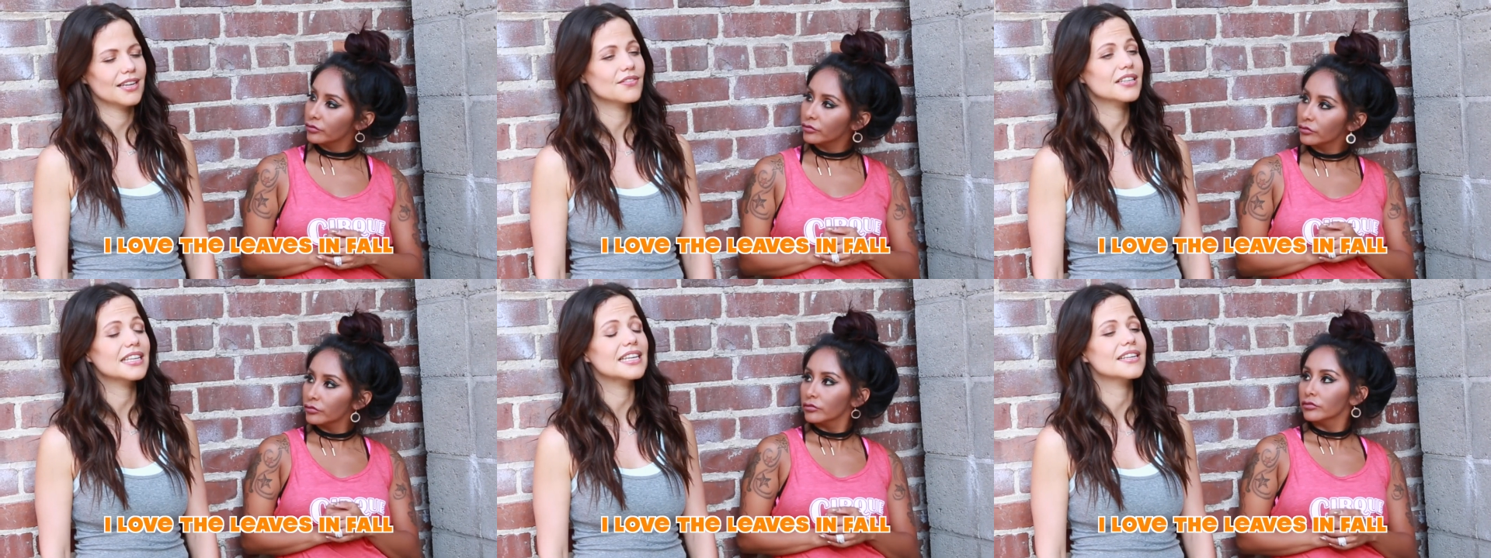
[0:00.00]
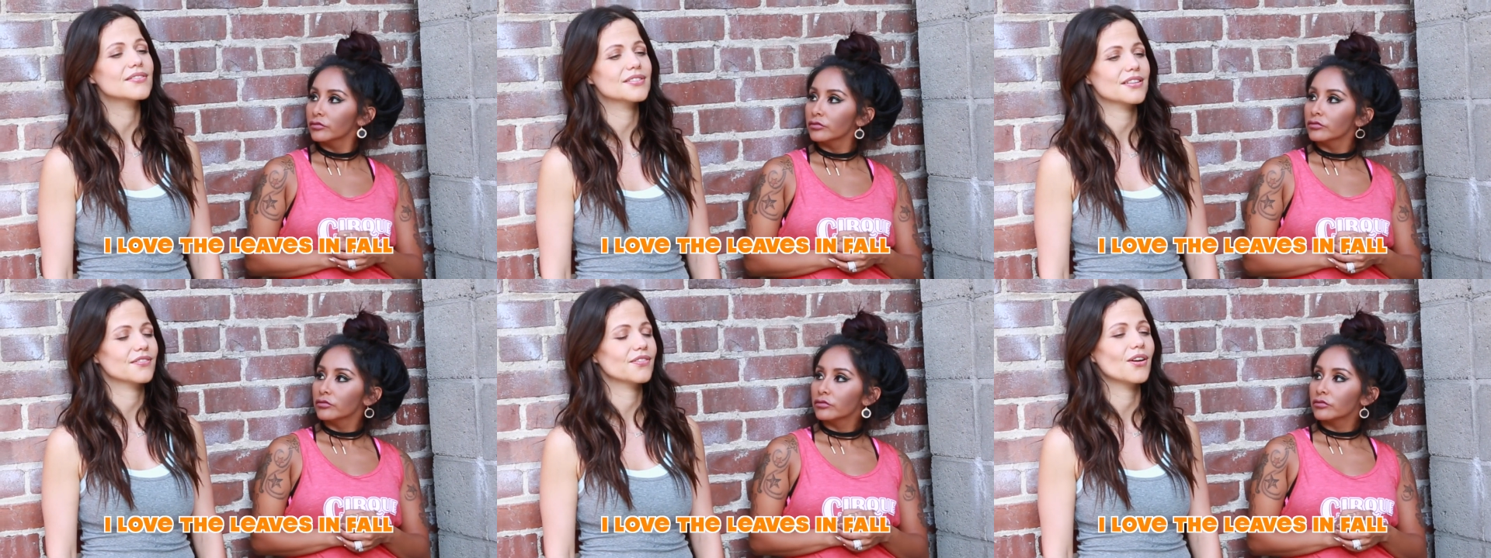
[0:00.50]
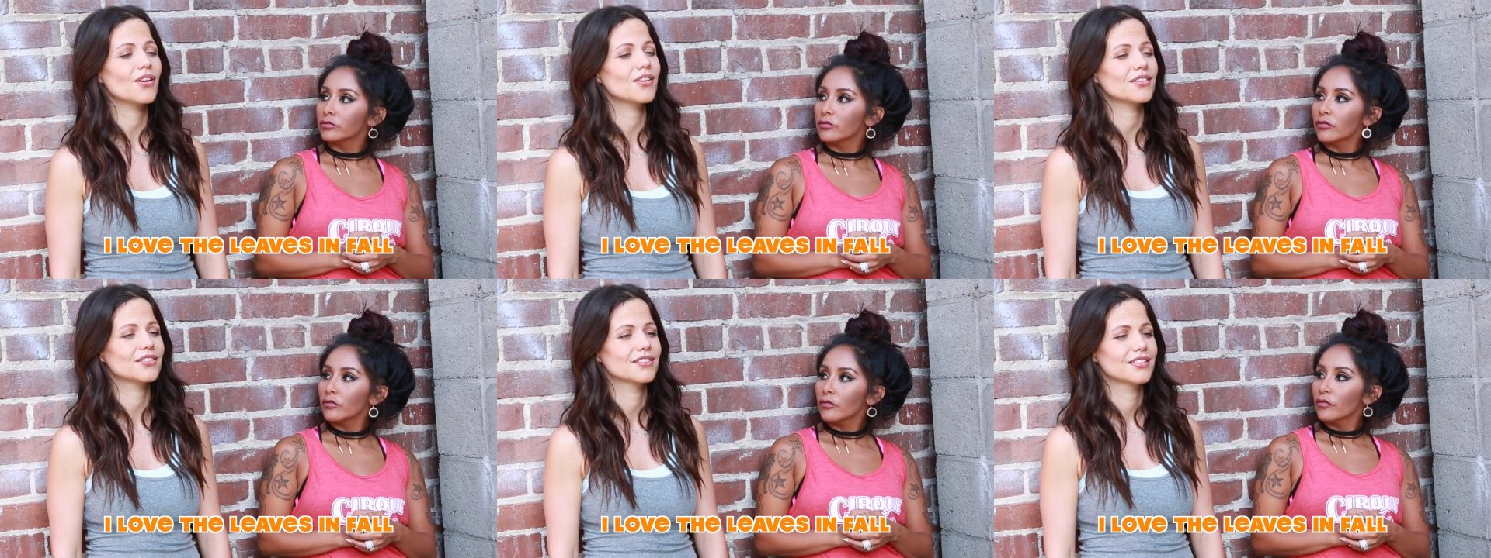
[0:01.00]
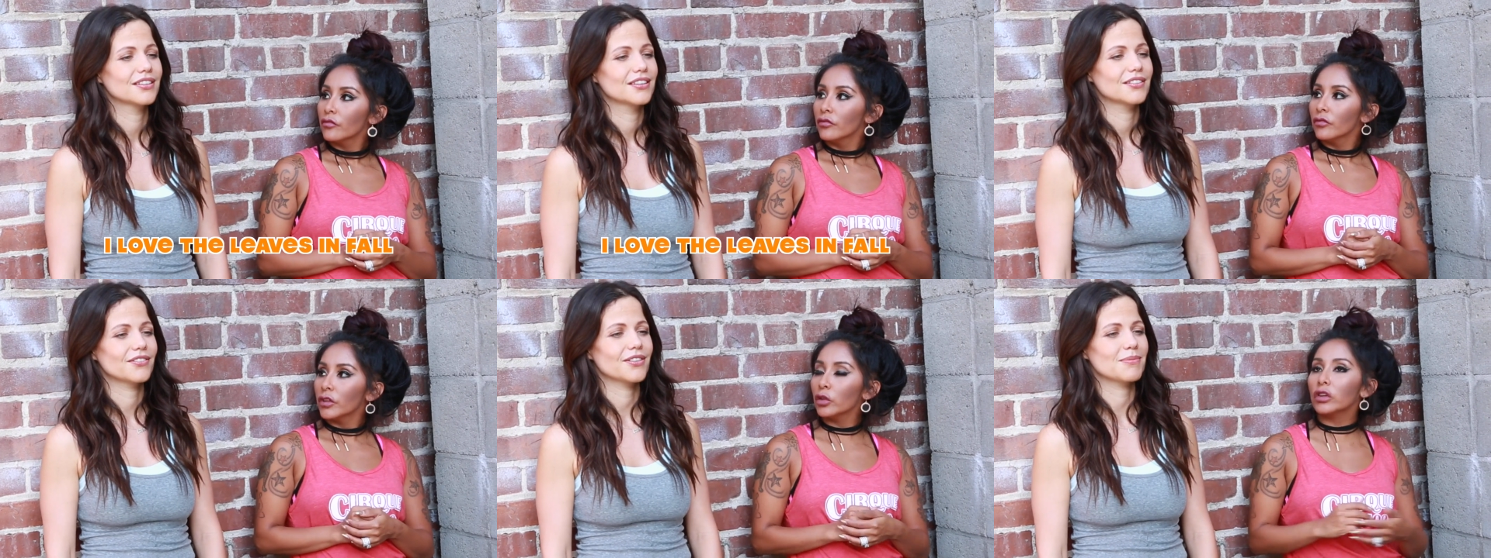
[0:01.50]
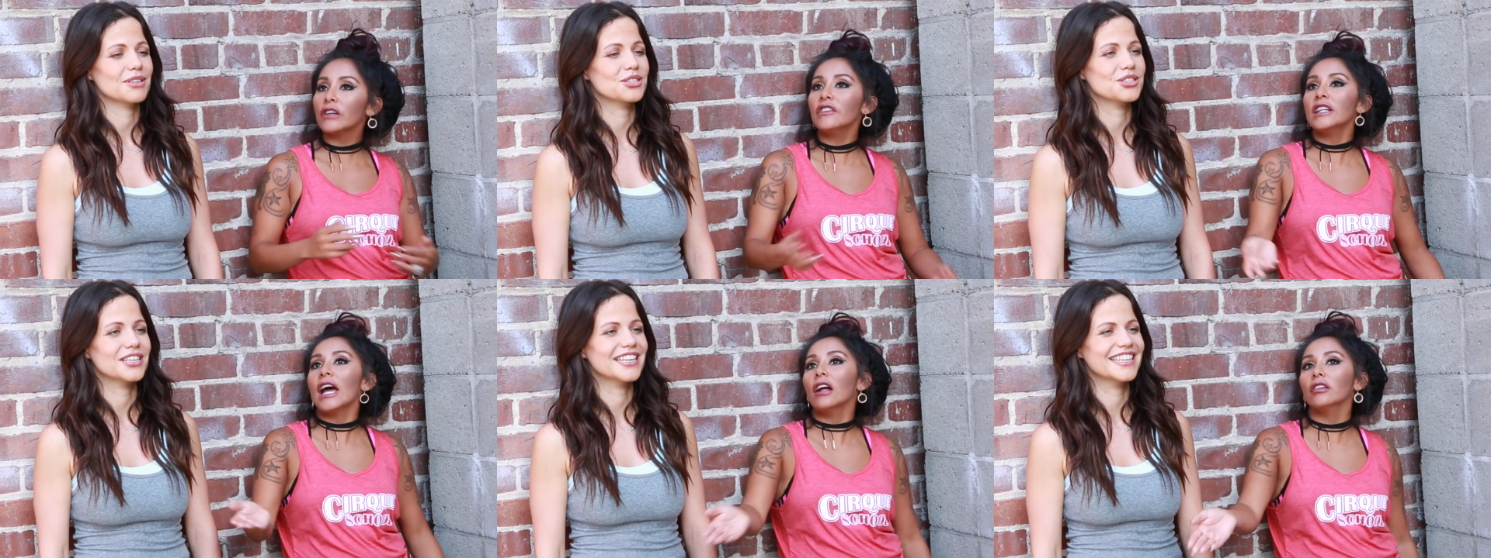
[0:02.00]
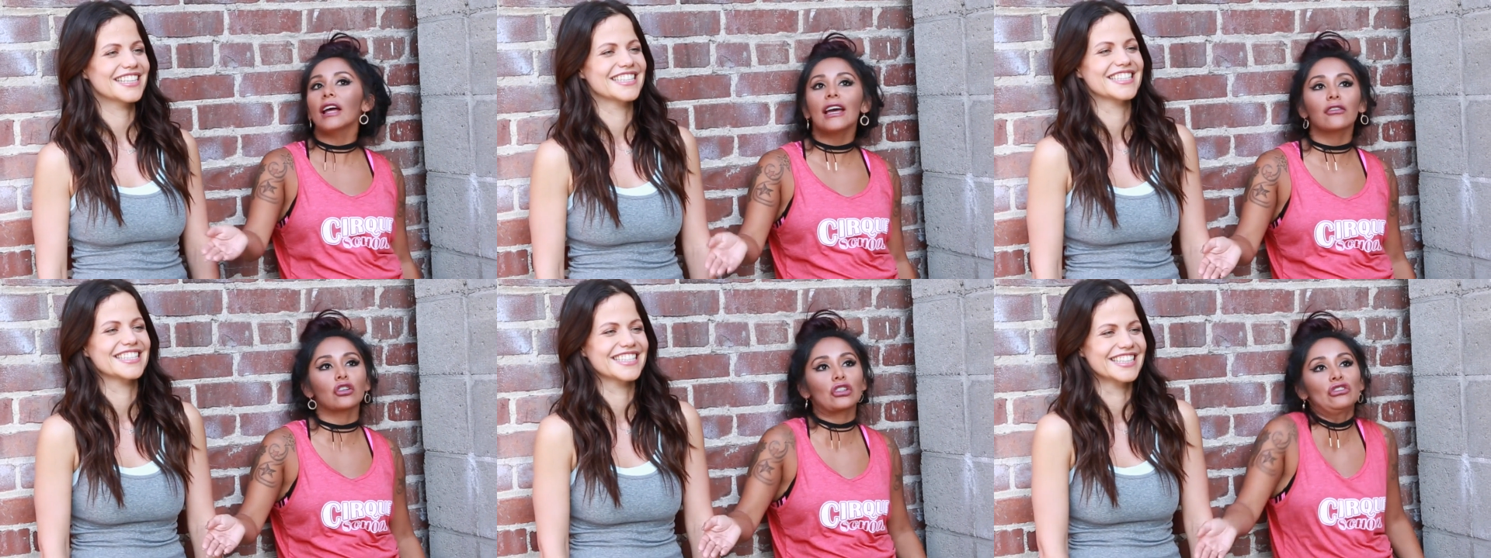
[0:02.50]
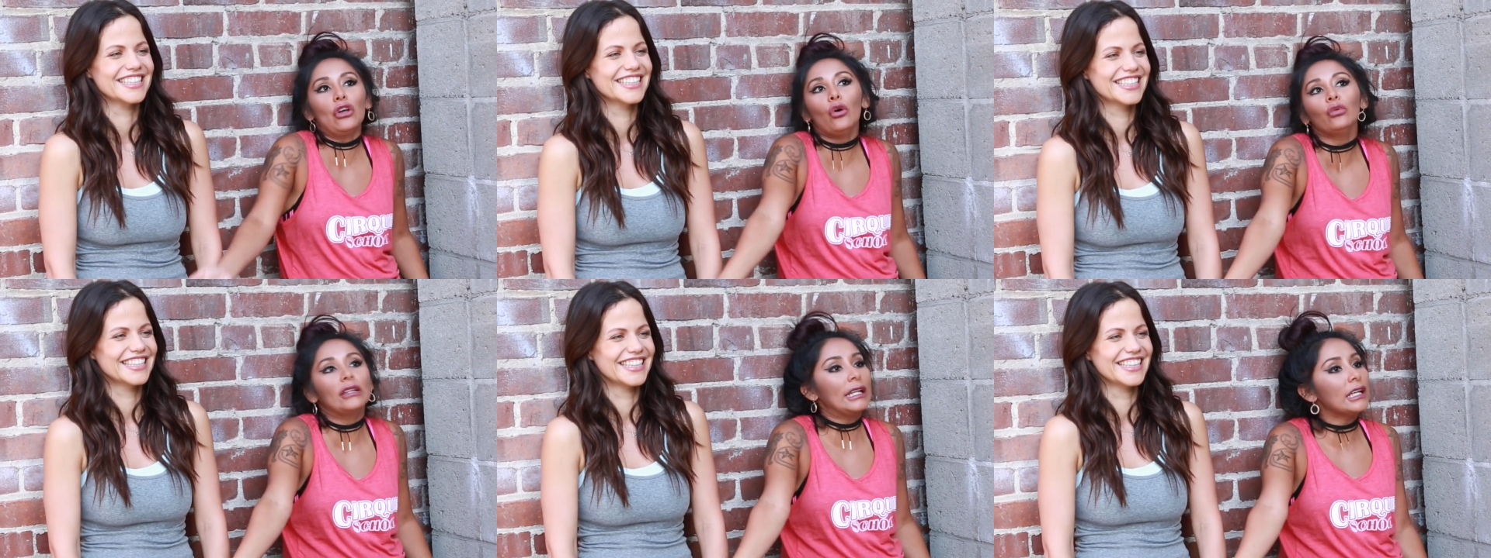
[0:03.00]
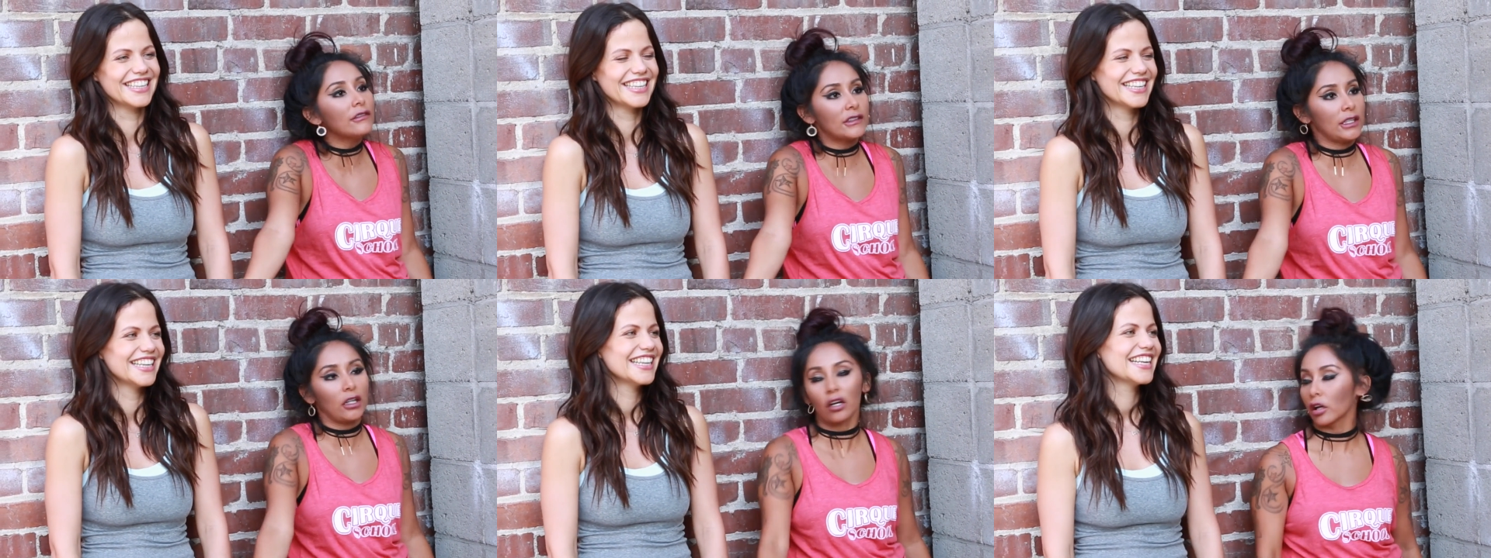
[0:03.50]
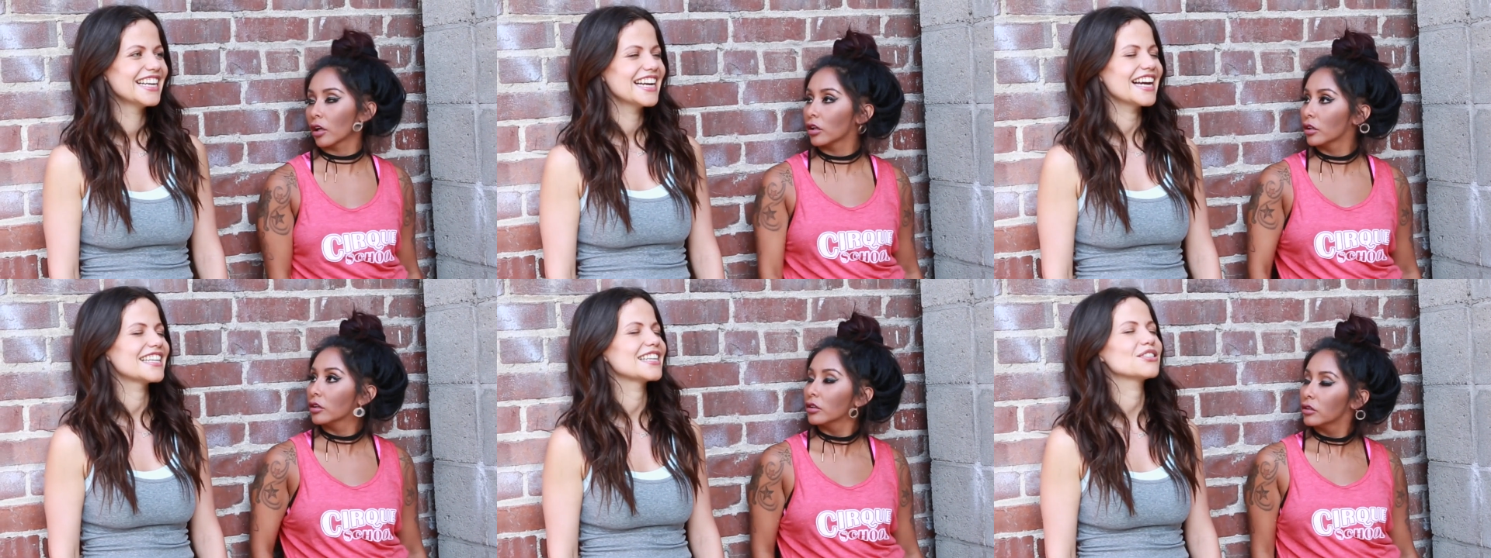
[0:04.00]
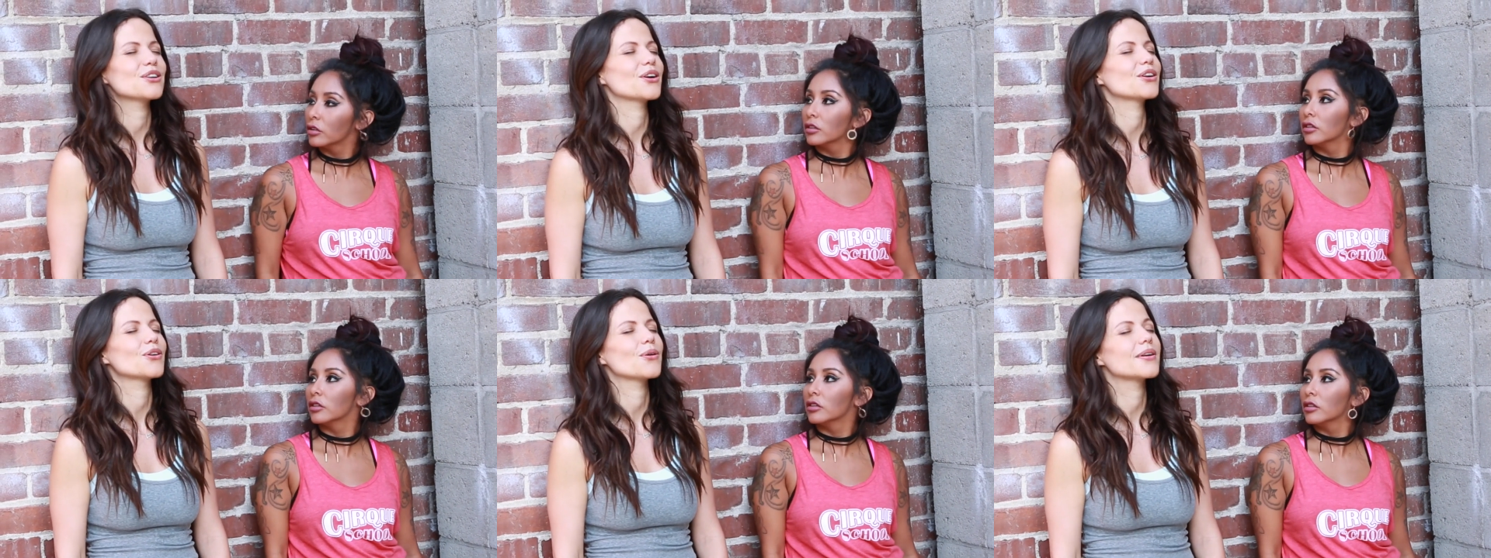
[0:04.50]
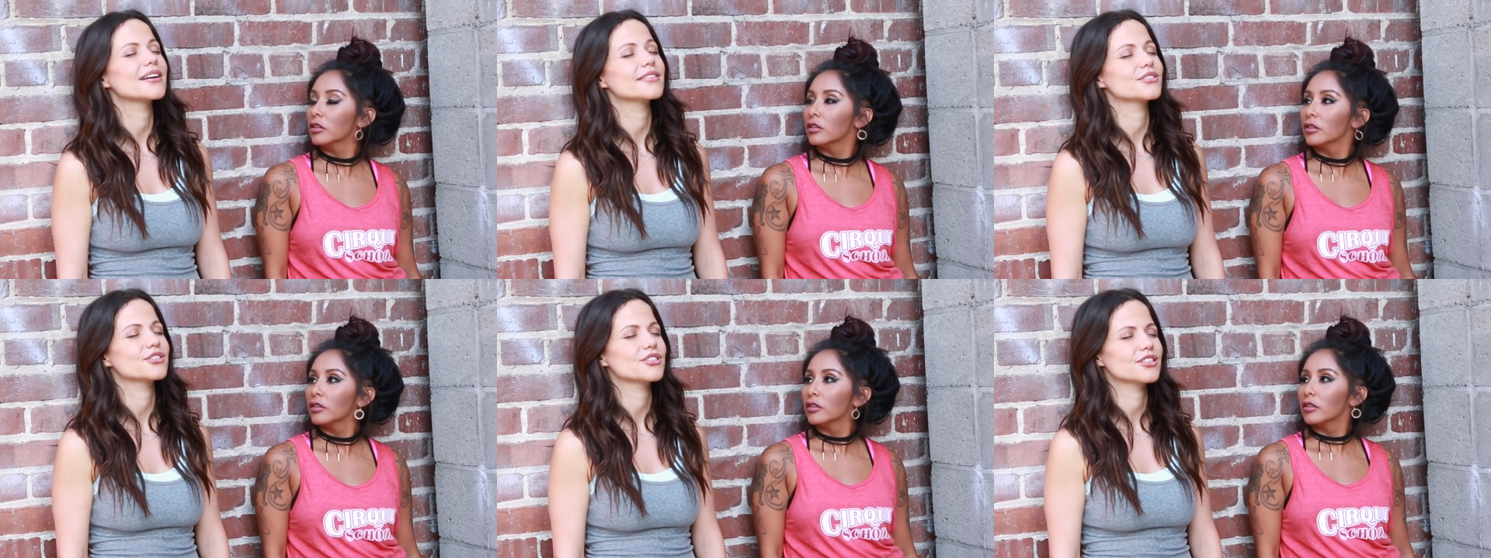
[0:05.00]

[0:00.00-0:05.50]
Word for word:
Speaker 1: I love the leaves that fall.
Speaker 2: You live in L A. There's no leaves here, and they turn orange.